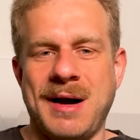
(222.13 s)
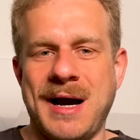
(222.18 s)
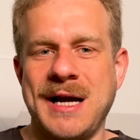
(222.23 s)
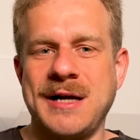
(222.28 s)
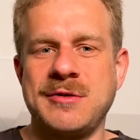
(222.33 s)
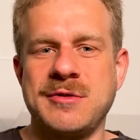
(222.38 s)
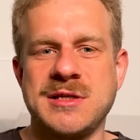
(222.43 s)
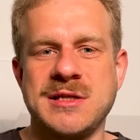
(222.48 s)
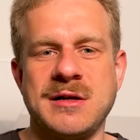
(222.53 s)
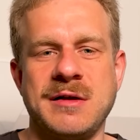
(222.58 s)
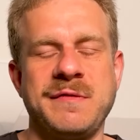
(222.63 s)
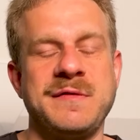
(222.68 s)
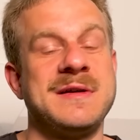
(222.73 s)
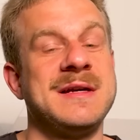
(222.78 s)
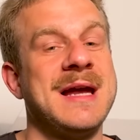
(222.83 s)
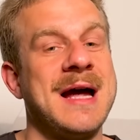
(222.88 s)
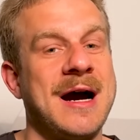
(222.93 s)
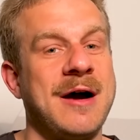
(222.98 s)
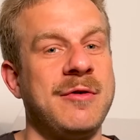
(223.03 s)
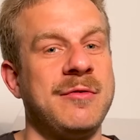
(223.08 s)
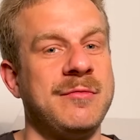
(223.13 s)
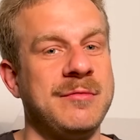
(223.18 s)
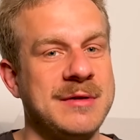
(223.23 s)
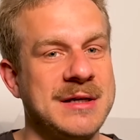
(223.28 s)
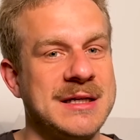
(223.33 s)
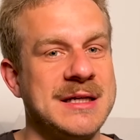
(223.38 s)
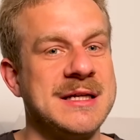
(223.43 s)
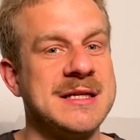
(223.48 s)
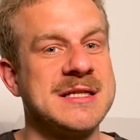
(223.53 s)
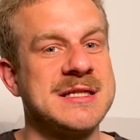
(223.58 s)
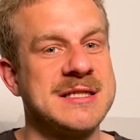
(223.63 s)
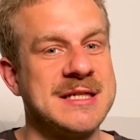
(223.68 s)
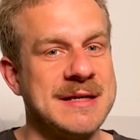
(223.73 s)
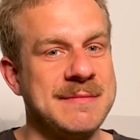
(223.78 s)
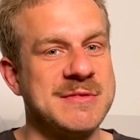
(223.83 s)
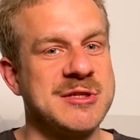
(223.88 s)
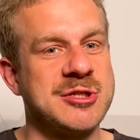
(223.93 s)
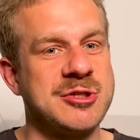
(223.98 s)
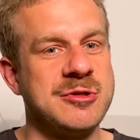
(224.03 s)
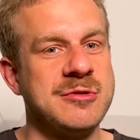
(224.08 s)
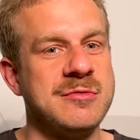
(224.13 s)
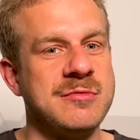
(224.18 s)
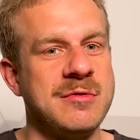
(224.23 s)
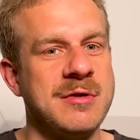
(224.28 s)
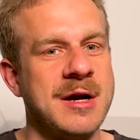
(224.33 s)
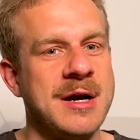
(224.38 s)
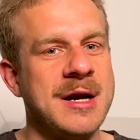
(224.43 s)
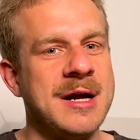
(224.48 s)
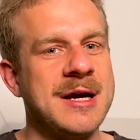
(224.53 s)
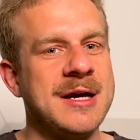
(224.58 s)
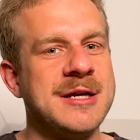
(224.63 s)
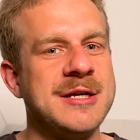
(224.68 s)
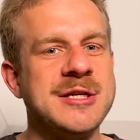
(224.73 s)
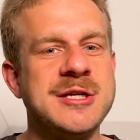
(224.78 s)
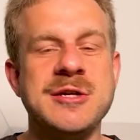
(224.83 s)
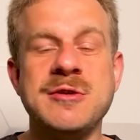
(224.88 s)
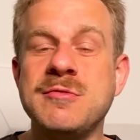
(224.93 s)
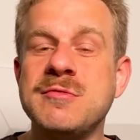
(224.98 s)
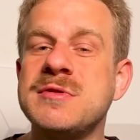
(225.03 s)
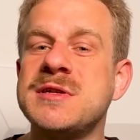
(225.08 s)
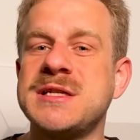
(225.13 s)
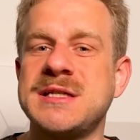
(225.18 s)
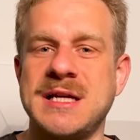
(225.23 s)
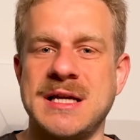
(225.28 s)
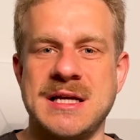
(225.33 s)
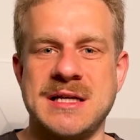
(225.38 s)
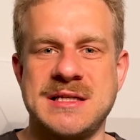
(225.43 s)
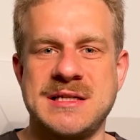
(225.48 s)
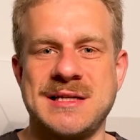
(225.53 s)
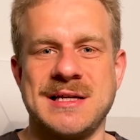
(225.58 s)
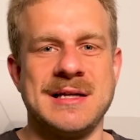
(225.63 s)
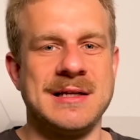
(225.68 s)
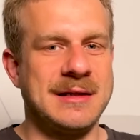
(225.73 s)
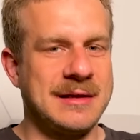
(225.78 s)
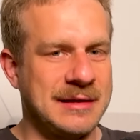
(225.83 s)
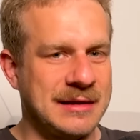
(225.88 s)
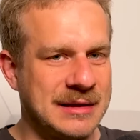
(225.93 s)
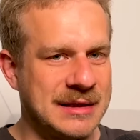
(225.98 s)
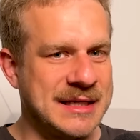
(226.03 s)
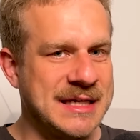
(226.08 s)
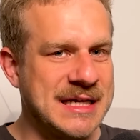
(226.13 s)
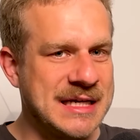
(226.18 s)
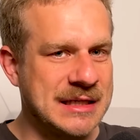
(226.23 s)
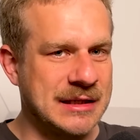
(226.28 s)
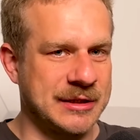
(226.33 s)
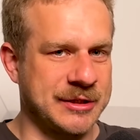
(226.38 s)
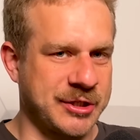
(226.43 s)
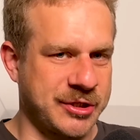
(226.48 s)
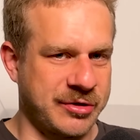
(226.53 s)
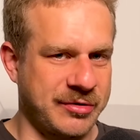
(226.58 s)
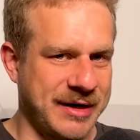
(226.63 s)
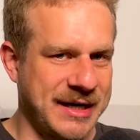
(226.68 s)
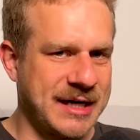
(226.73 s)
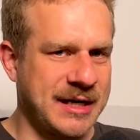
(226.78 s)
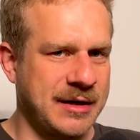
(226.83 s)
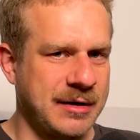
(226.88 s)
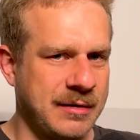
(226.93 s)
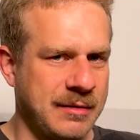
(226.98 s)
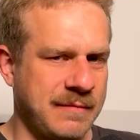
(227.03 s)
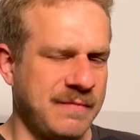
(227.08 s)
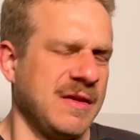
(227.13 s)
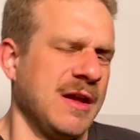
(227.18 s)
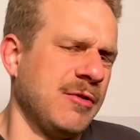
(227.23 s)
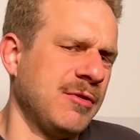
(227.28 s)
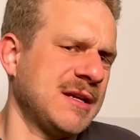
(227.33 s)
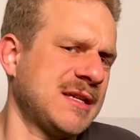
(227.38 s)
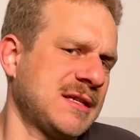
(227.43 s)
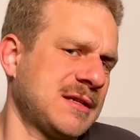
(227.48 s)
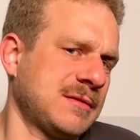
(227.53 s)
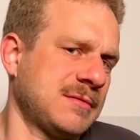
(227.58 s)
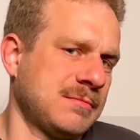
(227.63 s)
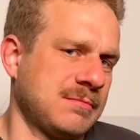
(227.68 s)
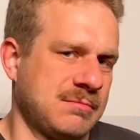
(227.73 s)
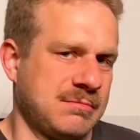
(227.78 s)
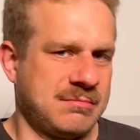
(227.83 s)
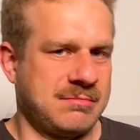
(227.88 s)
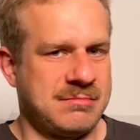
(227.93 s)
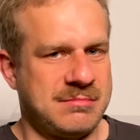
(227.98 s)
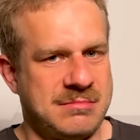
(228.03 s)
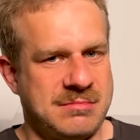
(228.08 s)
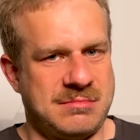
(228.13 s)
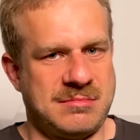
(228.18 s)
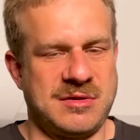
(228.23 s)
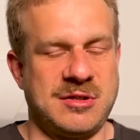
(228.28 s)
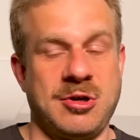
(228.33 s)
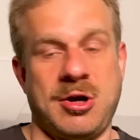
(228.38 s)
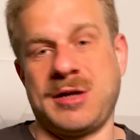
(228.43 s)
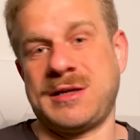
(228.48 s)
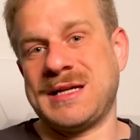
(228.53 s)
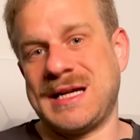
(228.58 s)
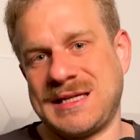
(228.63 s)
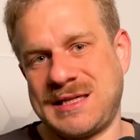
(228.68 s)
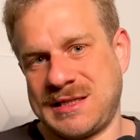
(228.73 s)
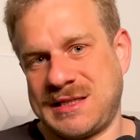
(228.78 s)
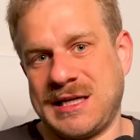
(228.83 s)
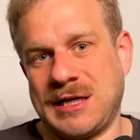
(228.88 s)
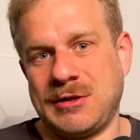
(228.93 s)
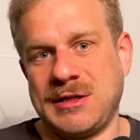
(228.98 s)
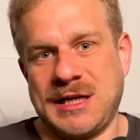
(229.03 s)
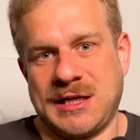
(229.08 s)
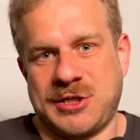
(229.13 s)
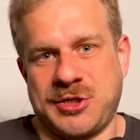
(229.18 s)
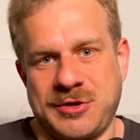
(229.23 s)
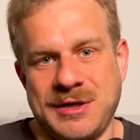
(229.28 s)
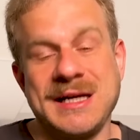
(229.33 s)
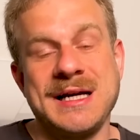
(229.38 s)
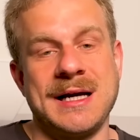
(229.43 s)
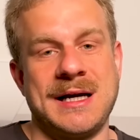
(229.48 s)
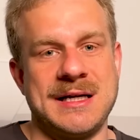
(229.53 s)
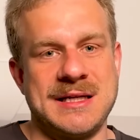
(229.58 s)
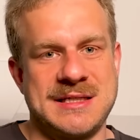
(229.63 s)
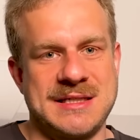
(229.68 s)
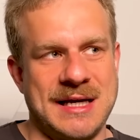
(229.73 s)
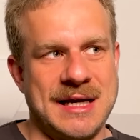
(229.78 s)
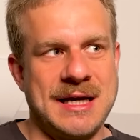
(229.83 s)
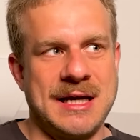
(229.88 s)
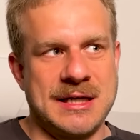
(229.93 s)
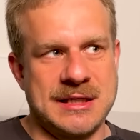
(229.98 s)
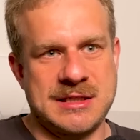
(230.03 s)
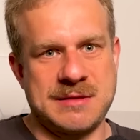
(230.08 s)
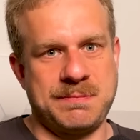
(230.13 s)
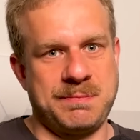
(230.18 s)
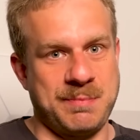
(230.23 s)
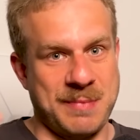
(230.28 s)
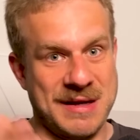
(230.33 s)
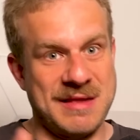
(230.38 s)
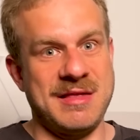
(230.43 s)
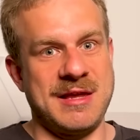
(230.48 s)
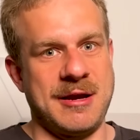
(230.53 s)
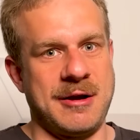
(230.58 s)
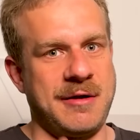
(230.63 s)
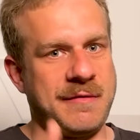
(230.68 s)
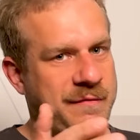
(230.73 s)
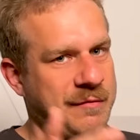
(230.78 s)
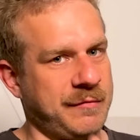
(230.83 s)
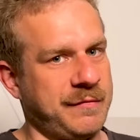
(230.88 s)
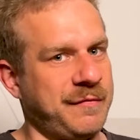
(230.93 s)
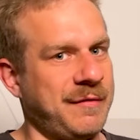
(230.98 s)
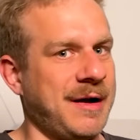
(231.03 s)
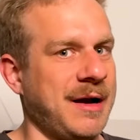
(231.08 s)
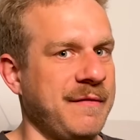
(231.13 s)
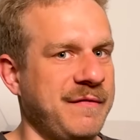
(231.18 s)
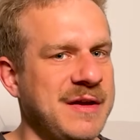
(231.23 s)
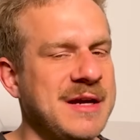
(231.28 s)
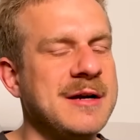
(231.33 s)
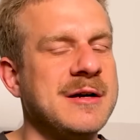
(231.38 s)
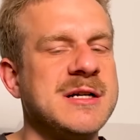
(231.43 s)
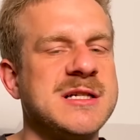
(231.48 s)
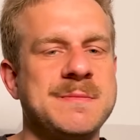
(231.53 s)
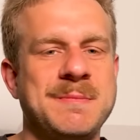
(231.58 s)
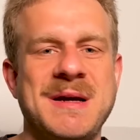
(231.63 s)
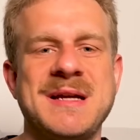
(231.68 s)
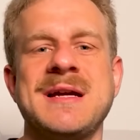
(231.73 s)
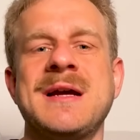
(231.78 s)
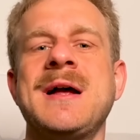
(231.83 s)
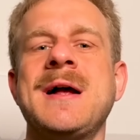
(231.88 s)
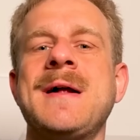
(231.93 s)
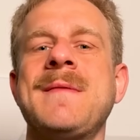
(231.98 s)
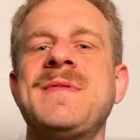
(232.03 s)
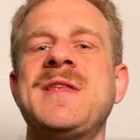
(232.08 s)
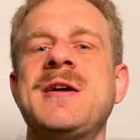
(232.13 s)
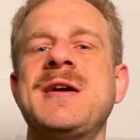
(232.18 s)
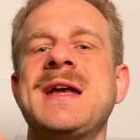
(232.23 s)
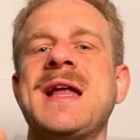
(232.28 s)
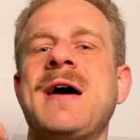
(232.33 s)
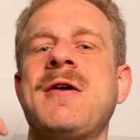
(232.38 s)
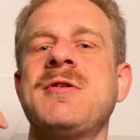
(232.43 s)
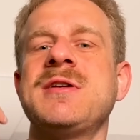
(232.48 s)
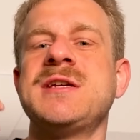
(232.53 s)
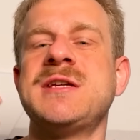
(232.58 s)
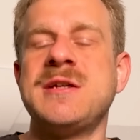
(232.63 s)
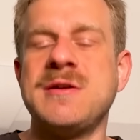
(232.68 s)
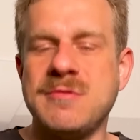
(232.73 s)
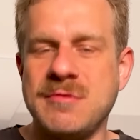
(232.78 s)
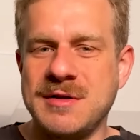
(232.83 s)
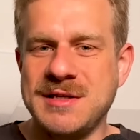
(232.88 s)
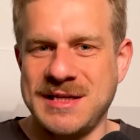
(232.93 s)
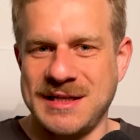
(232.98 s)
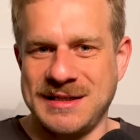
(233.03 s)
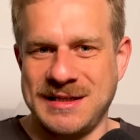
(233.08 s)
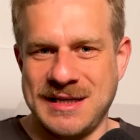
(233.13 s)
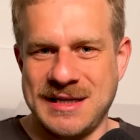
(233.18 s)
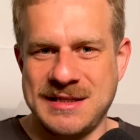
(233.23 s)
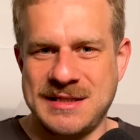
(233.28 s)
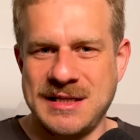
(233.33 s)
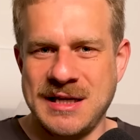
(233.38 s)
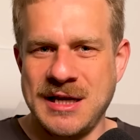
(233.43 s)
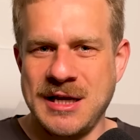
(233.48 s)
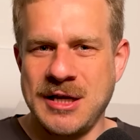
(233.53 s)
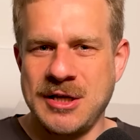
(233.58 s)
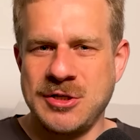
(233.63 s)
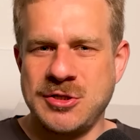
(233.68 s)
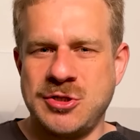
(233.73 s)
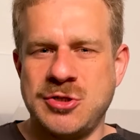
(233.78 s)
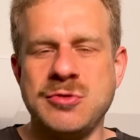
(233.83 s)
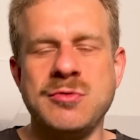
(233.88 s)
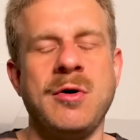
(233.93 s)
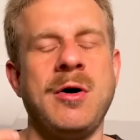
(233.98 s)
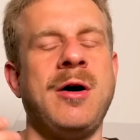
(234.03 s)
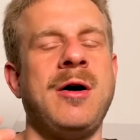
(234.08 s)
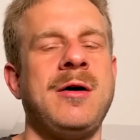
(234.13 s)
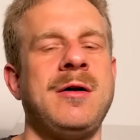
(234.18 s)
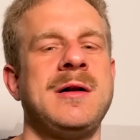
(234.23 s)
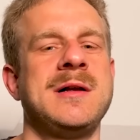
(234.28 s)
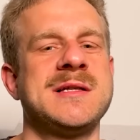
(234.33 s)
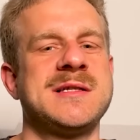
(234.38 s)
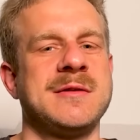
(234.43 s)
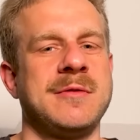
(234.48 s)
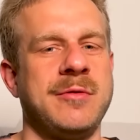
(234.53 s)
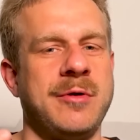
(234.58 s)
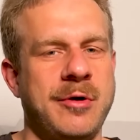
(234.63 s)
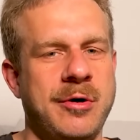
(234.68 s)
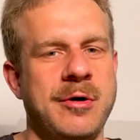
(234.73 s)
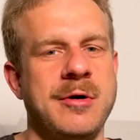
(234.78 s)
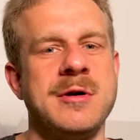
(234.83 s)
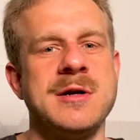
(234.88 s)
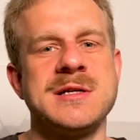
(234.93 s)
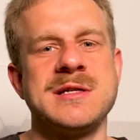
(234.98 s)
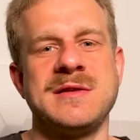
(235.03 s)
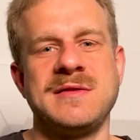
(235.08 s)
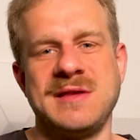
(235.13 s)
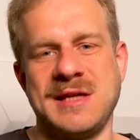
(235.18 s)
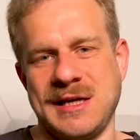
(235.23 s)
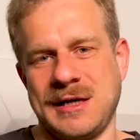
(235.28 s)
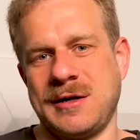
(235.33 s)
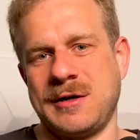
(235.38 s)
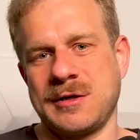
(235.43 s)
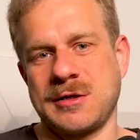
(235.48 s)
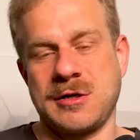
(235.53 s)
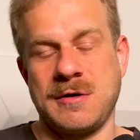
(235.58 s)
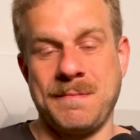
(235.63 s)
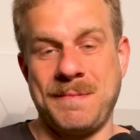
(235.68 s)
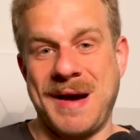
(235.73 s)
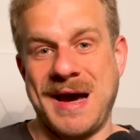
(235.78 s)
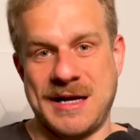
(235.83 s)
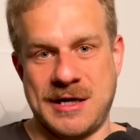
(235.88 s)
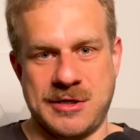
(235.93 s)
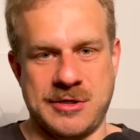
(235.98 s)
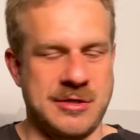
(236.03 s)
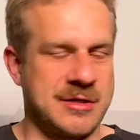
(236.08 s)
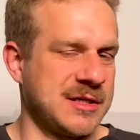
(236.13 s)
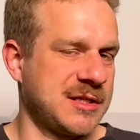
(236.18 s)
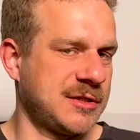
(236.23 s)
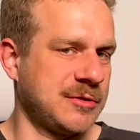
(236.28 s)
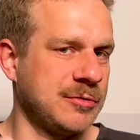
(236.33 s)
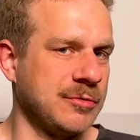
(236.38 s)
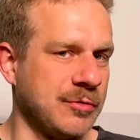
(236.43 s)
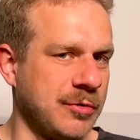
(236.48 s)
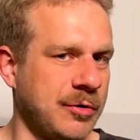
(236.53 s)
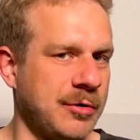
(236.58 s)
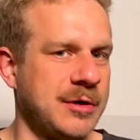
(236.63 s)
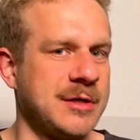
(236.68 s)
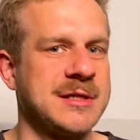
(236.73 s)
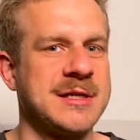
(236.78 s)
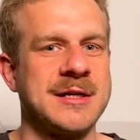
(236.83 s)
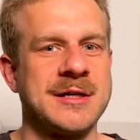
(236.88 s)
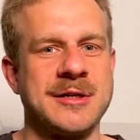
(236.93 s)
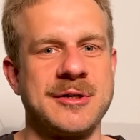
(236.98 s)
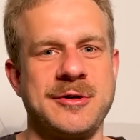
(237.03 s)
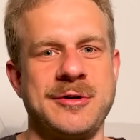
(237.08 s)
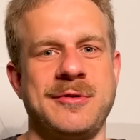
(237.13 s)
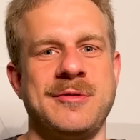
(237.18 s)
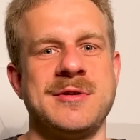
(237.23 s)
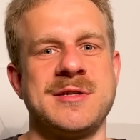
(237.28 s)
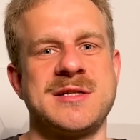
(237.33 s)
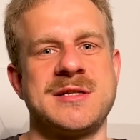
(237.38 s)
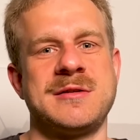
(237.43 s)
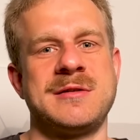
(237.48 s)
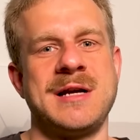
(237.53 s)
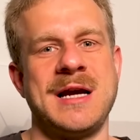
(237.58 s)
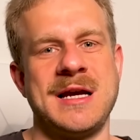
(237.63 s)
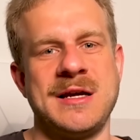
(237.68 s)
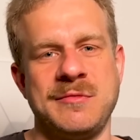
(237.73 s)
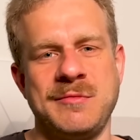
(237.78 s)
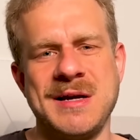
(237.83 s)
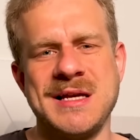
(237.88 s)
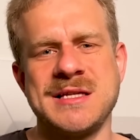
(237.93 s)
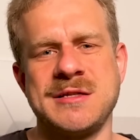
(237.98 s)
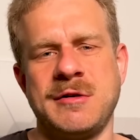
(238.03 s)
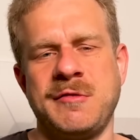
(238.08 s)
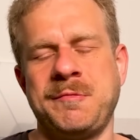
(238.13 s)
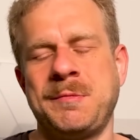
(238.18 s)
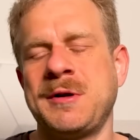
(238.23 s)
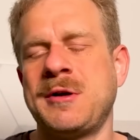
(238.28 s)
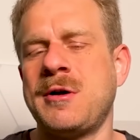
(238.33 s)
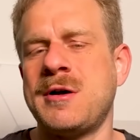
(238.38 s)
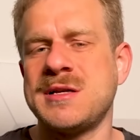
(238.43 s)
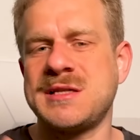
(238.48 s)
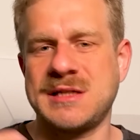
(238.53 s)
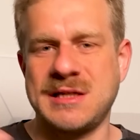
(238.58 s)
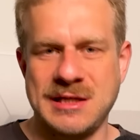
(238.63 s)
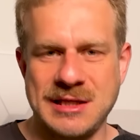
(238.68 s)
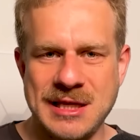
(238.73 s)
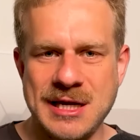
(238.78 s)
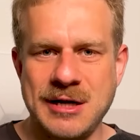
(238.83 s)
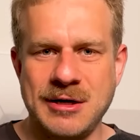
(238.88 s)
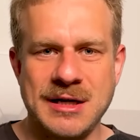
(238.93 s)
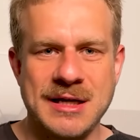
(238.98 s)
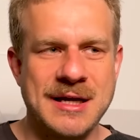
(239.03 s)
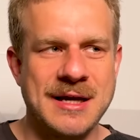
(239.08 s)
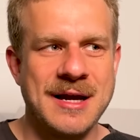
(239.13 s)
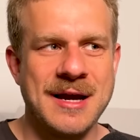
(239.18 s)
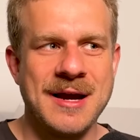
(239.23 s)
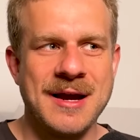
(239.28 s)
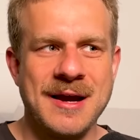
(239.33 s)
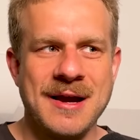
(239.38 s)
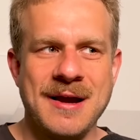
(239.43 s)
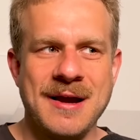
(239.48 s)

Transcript: Microsoft now really seems to use this legal trick, though it's not necessarily a trick, I'd say. It's been there for five years, but they're now using this to also hurt their competitors, to hurt Cursor and Windsurf, because clearly